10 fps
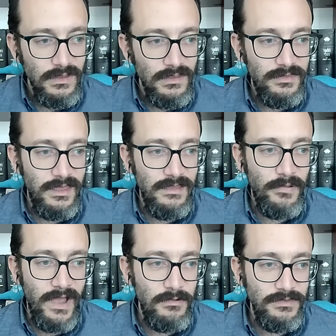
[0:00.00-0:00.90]
They
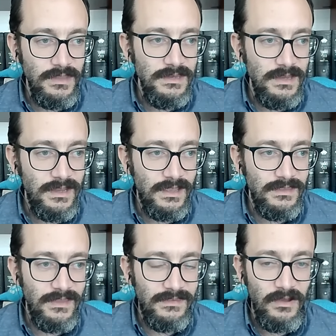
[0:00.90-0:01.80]
buy what they need, and then
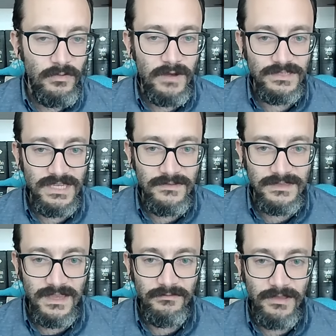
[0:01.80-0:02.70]
they take whatever
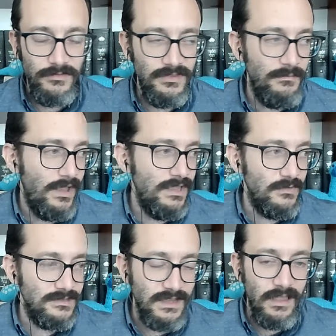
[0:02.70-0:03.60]
savings they have left and they buy
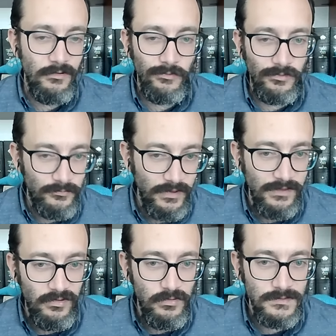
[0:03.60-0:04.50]
U S dollars. So it's a
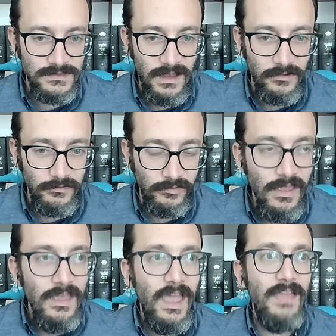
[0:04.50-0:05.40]
flight to U S dollars.
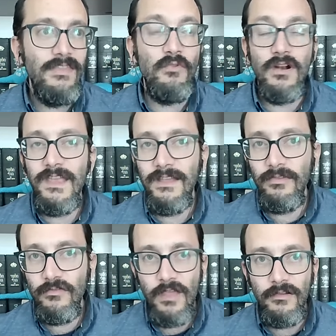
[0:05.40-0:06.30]
And where do they get
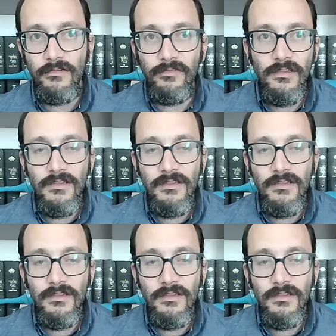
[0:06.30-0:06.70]
those dollars?